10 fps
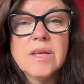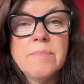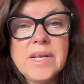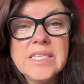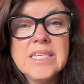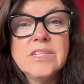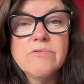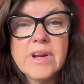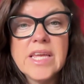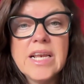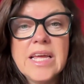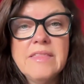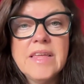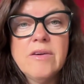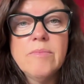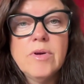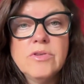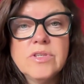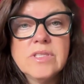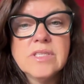ability to regulate their
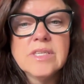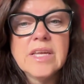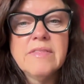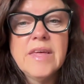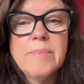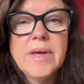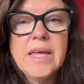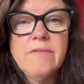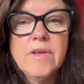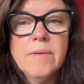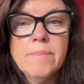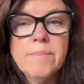emotions and their behavior.